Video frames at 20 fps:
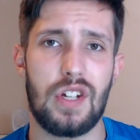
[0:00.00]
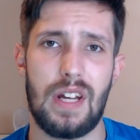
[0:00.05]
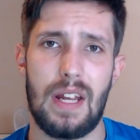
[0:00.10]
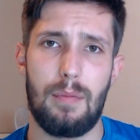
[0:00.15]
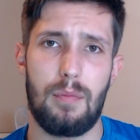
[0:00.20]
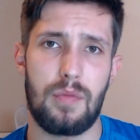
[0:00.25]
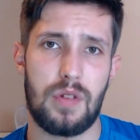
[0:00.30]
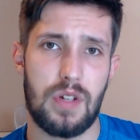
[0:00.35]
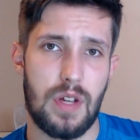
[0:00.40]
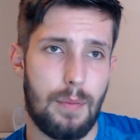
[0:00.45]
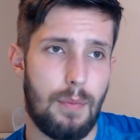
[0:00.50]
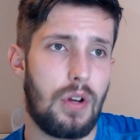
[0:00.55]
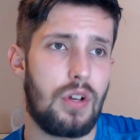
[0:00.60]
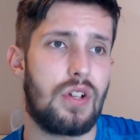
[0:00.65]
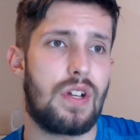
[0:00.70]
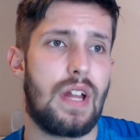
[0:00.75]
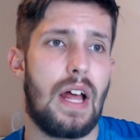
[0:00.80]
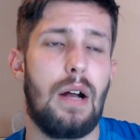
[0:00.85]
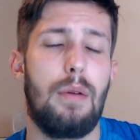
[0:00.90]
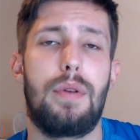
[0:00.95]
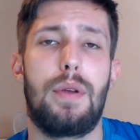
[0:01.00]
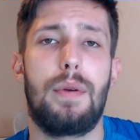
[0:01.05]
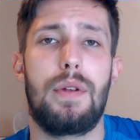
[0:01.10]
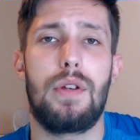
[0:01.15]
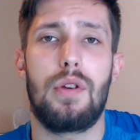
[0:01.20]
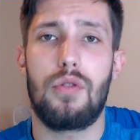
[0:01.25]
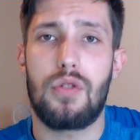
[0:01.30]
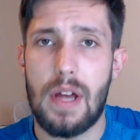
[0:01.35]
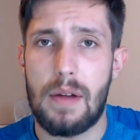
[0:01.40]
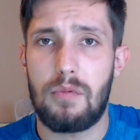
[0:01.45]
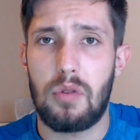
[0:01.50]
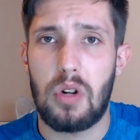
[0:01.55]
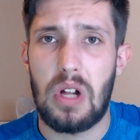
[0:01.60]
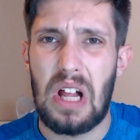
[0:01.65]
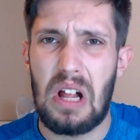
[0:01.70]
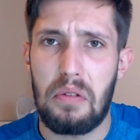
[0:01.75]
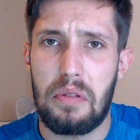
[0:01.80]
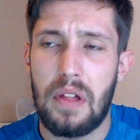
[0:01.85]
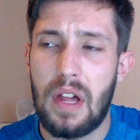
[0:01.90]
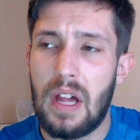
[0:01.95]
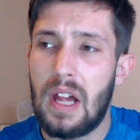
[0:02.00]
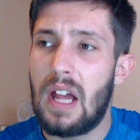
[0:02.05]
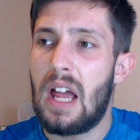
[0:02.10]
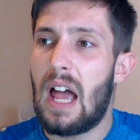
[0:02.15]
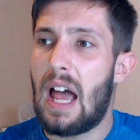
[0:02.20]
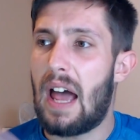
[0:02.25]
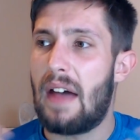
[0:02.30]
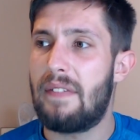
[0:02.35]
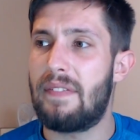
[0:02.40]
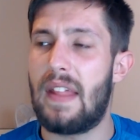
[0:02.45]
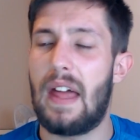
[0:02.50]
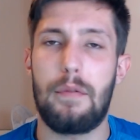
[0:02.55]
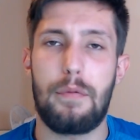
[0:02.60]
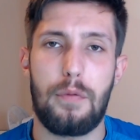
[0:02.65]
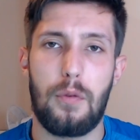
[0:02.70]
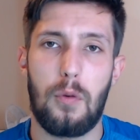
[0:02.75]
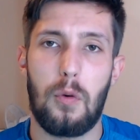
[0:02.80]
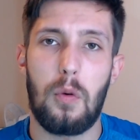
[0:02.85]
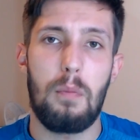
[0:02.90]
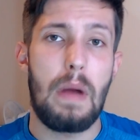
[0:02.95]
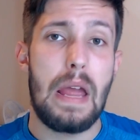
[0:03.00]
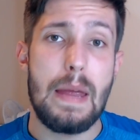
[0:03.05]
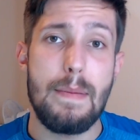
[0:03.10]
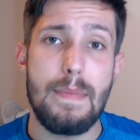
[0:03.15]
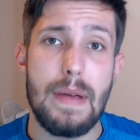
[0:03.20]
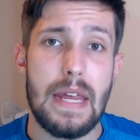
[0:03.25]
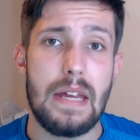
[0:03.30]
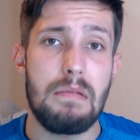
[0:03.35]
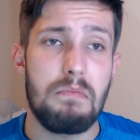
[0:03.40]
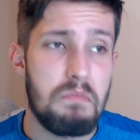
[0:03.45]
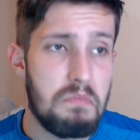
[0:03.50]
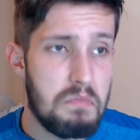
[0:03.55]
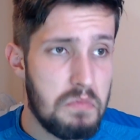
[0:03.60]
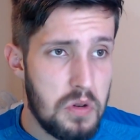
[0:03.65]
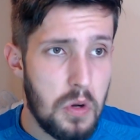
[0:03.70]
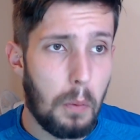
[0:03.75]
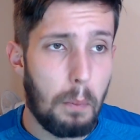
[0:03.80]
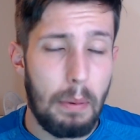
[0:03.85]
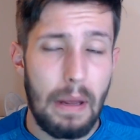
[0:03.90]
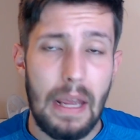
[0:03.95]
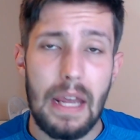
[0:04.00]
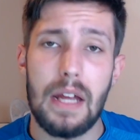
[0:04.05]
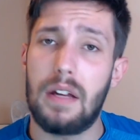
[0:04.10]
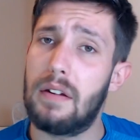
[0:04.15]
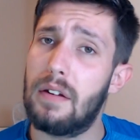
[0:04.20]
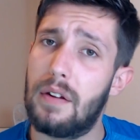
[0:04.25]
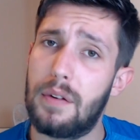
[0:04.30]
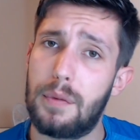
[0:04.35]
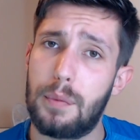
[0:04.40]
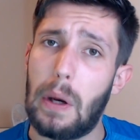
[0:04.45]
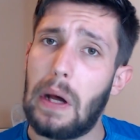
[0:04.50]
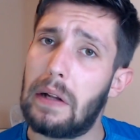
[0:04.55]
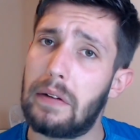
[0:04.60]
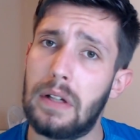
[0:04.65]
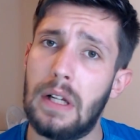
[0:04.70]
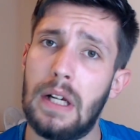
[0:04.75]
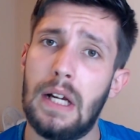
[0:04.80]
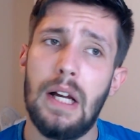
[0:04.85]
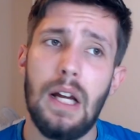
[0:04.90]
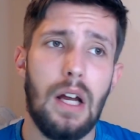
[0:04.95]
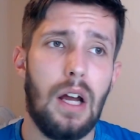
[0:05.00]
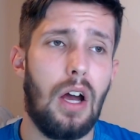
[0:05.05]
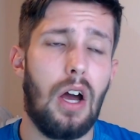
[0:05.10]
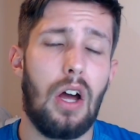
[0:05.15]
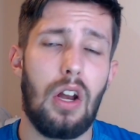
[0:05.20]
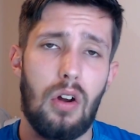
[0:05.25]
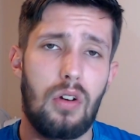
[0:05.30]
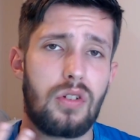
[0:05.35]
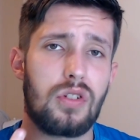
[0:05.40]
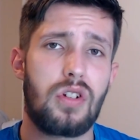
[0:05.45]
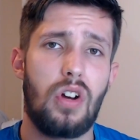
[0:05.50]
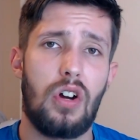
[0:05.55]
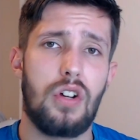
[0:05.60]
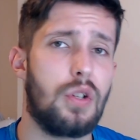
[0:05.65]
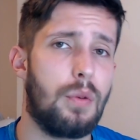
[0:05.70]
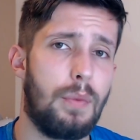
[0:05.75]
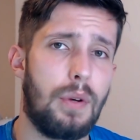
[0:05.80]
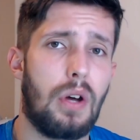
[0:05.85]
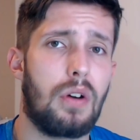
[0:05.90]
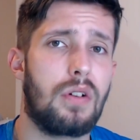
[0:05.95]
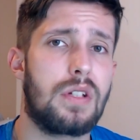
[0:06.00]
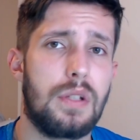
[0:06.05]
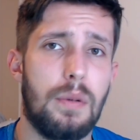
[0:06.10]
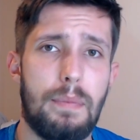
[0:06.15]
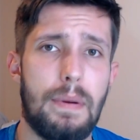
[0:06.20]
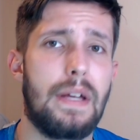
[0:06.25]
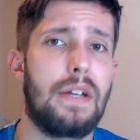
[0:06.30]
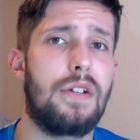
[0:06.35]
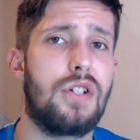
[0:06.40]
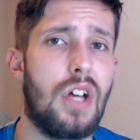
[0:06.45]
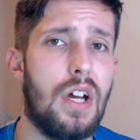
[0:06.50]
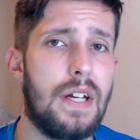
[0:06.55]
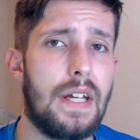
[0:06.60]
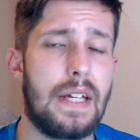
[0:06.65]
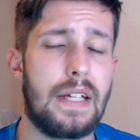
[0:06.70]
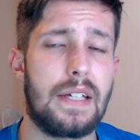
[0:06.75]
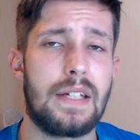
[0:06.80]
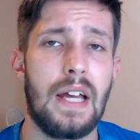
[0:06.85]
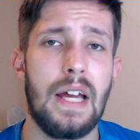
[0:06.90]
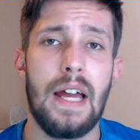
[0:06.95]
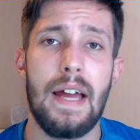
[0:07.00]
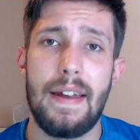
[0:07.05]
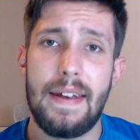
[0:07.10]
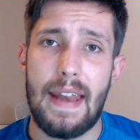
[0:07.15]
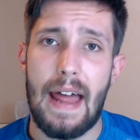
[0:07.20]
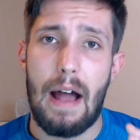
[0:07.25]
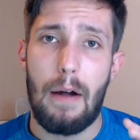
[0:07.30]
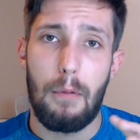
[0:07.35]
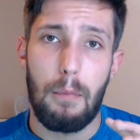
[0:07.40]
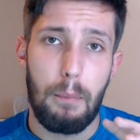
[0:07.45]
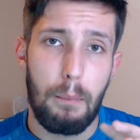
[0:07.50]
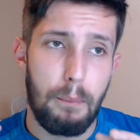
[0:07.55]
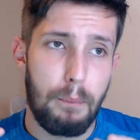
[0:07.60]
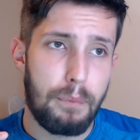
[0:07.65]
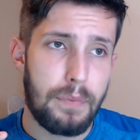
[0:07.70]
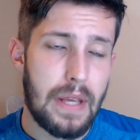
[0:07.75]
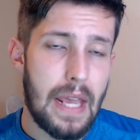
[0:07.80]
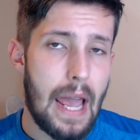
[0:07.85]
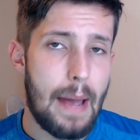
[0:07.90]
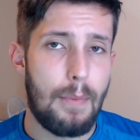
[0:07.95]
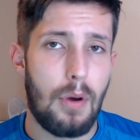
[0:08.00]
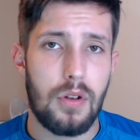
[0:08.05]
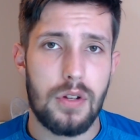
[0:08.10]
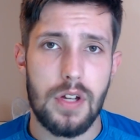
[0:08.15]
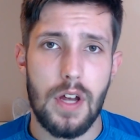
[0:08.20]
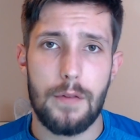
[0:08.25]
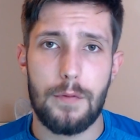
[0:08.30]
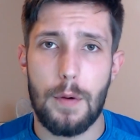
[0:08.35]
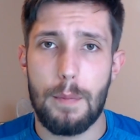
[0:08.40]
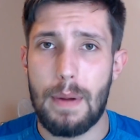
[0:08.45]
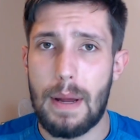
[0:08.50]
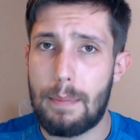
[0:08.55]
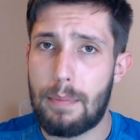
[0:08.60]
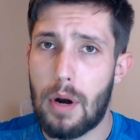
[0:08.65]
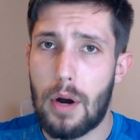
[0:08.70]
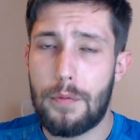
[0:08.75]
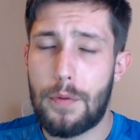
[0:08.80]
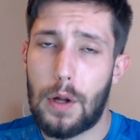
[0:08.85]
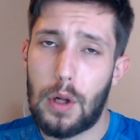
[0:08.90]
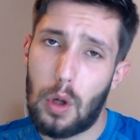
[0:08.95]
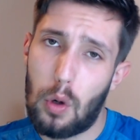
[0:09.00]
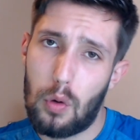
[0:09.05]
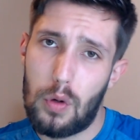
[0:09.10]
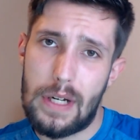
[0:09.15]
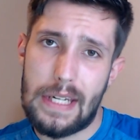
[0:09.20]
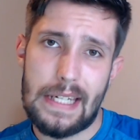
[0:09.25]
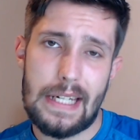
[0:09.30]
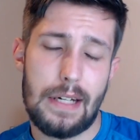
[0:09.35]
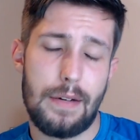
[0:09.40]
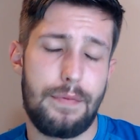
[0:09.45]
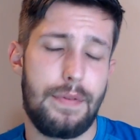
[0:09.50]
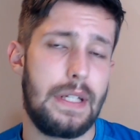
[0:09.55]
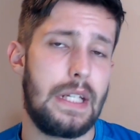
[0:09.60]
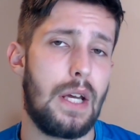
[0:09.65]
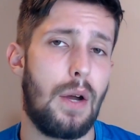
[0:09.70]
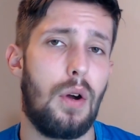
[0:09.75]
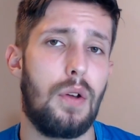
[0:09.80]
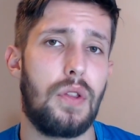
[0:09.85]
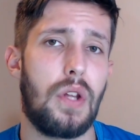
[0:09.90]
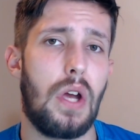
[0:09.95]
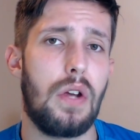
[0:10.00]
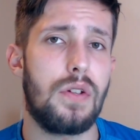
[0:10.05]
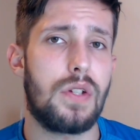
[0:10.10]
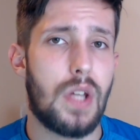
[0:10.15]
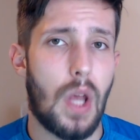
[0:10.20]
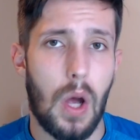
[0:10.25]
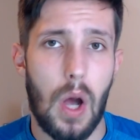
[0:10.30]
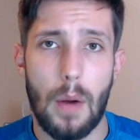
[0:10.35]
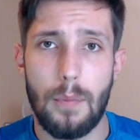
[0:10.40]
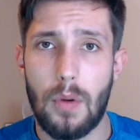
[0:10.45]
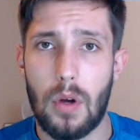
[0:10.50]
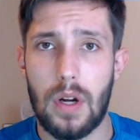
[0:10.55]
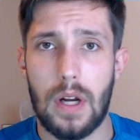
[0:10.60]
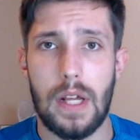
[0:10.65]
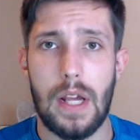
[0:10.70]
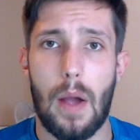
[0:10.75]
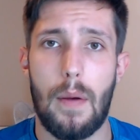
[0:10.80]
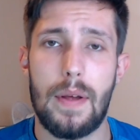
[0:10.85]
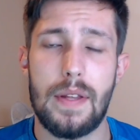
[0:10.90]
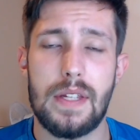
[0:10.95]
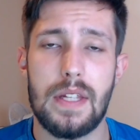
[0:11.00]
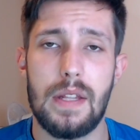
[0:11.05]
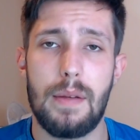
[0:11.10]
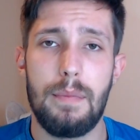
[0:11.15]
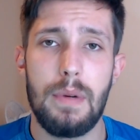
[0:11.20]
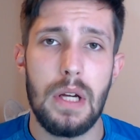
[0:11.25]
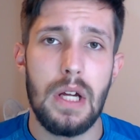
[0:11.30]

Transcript: in. So it might just help you in your general health and therefore maybe your beard as well, alongside your minoxidil beard journeys. Now, Chemos over at Beard Profile already did a video on those, so I'm not going to go into them,